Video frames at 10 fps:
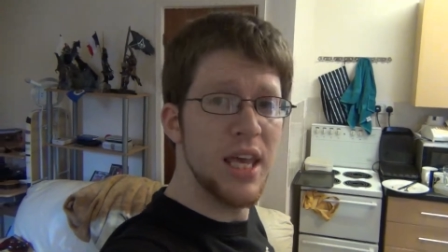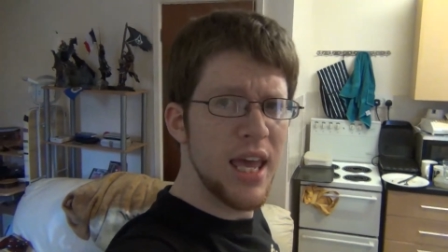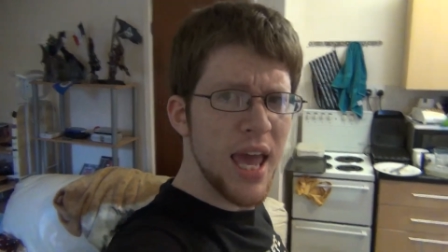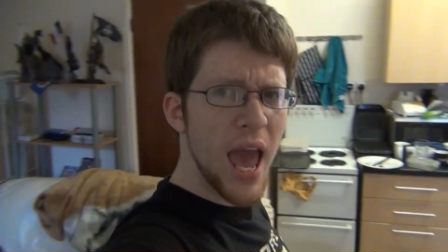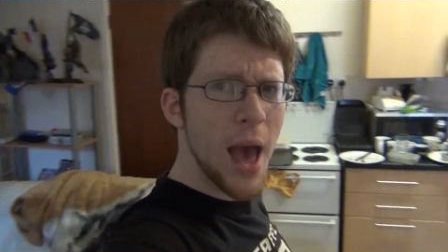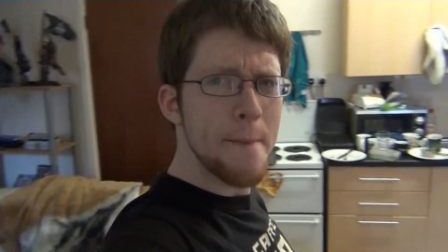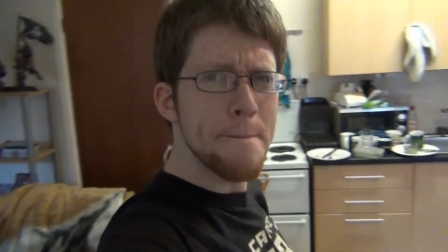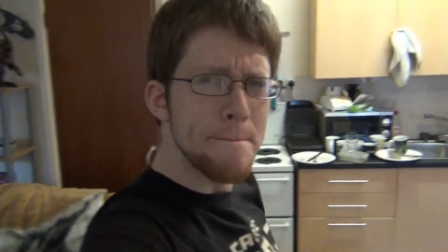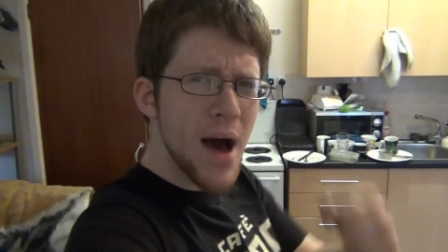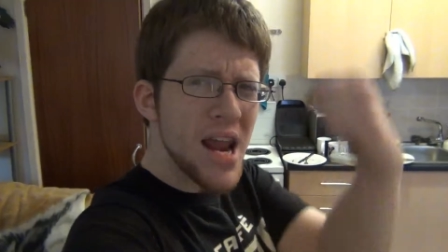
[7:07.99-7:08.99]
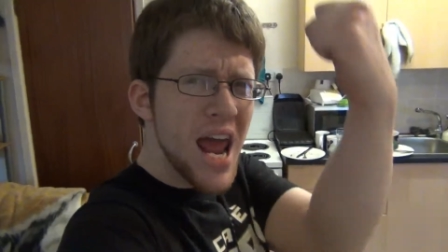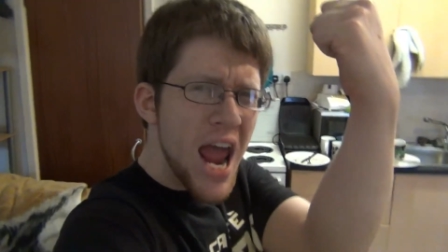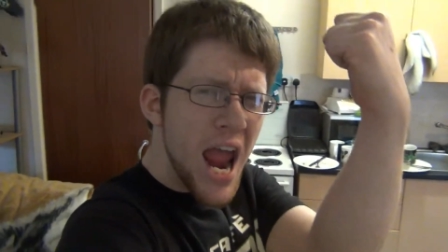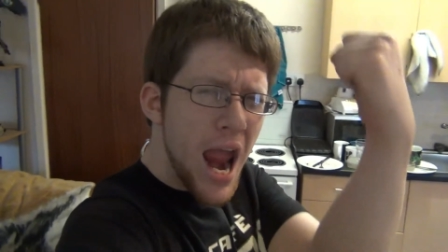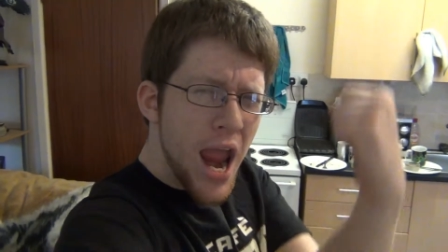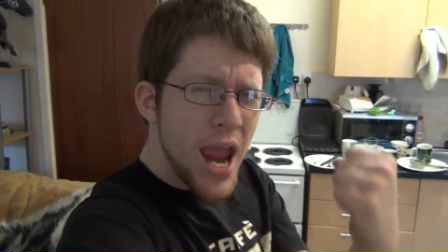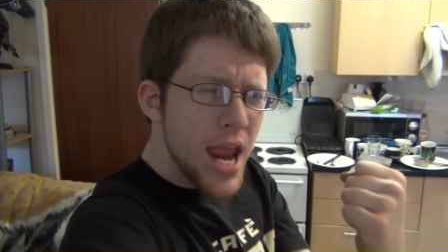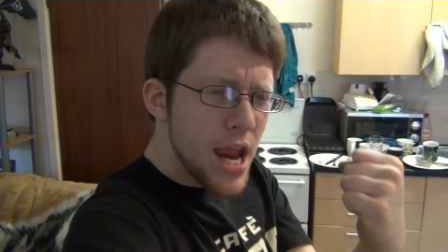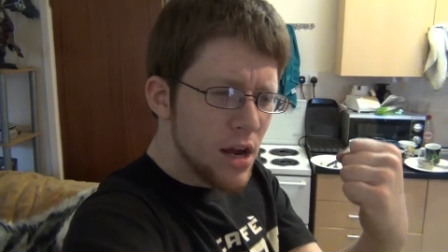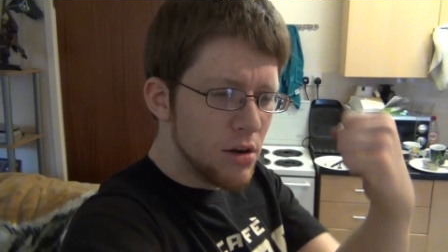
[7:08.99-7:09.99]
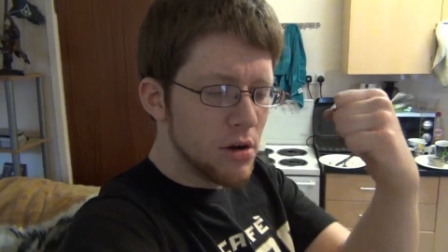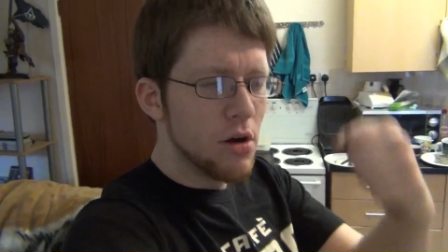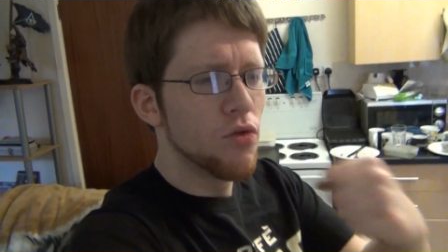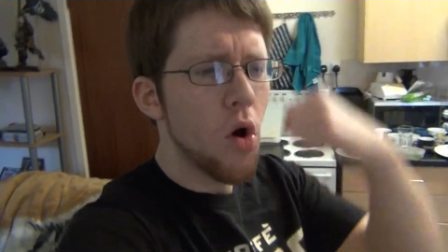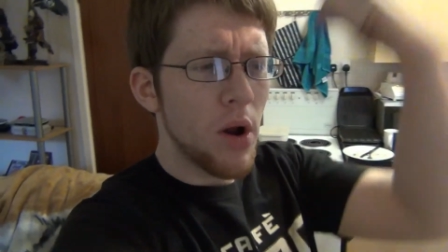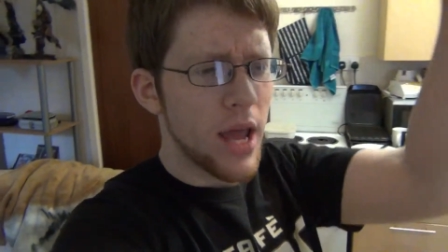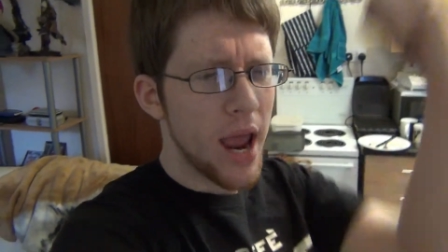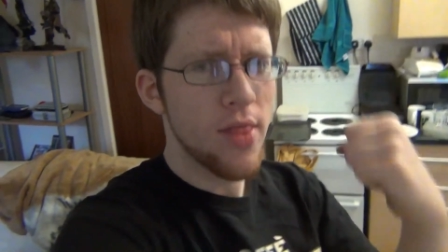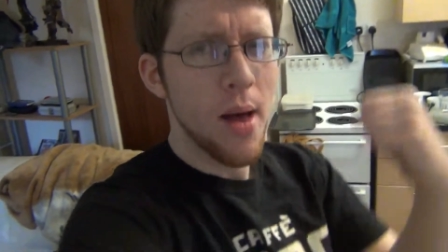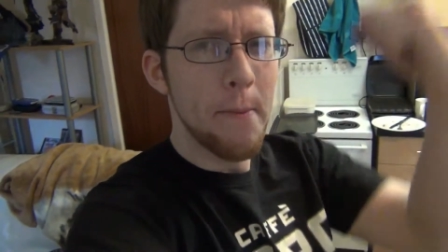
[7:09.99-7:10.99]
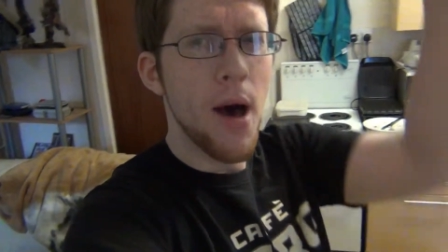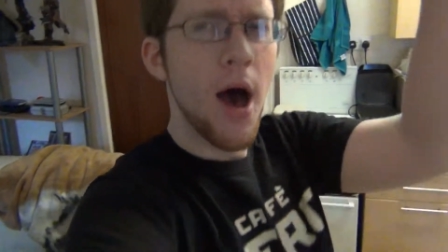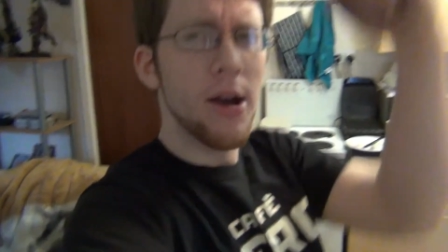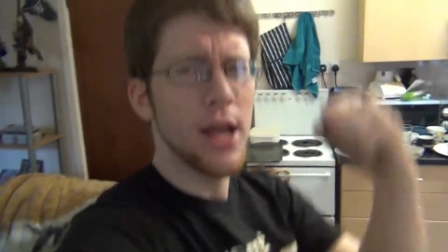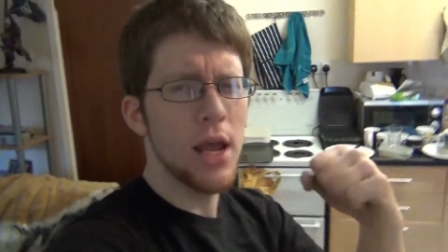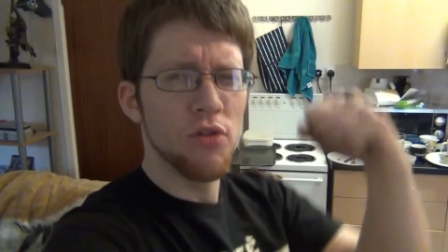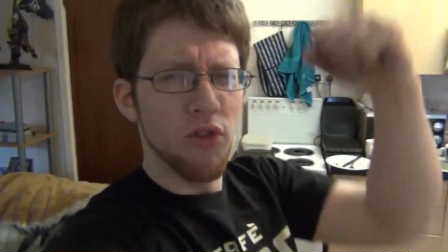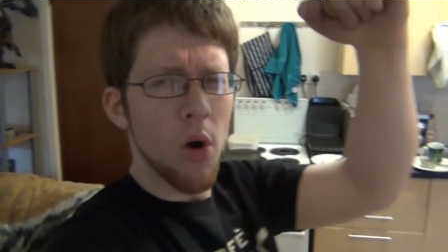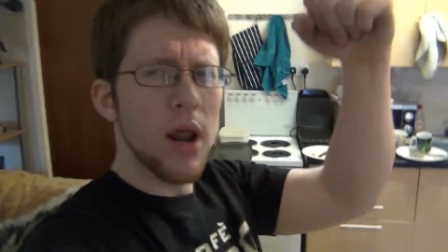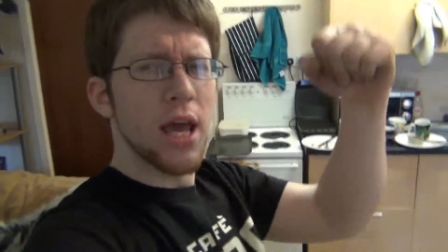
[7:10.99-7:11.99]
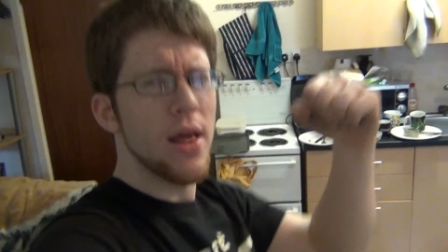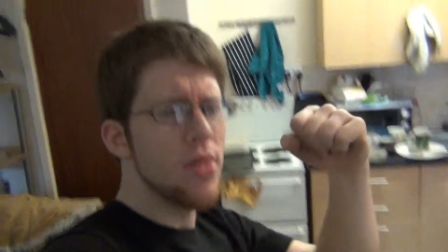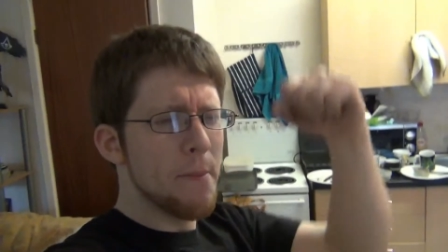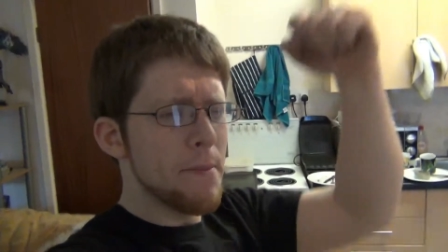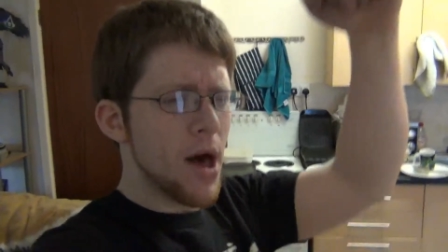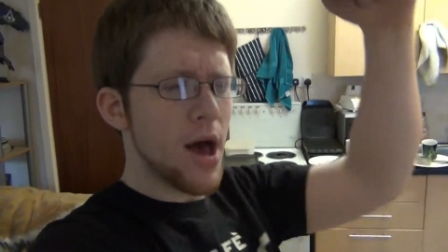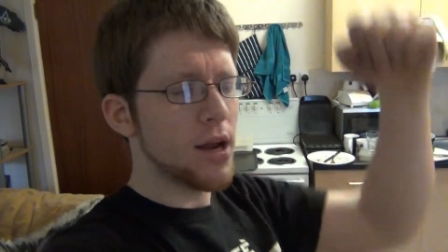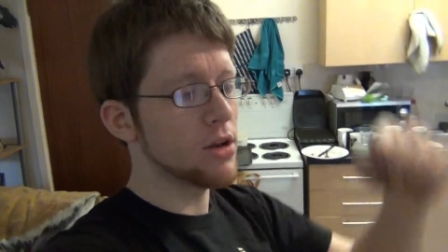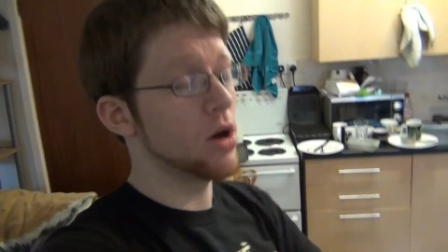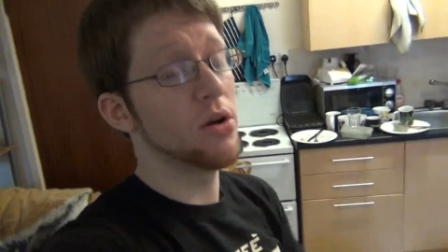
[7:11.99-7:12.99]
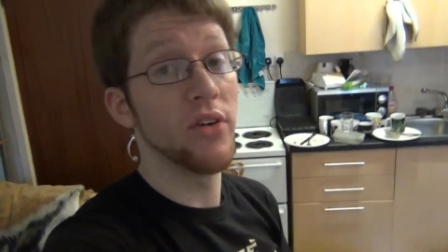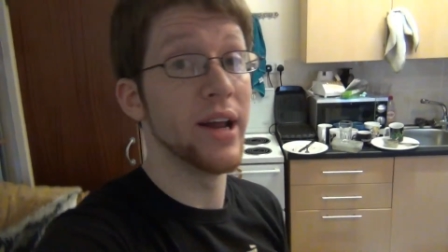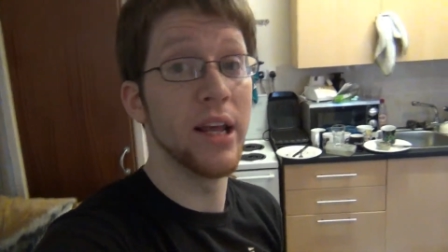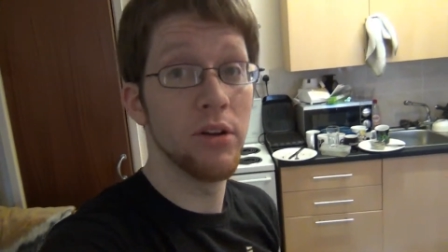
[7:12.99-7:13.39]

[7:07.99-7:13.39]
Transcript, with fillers: yeah, money, rolling in the money, rolling in the money. No, not really.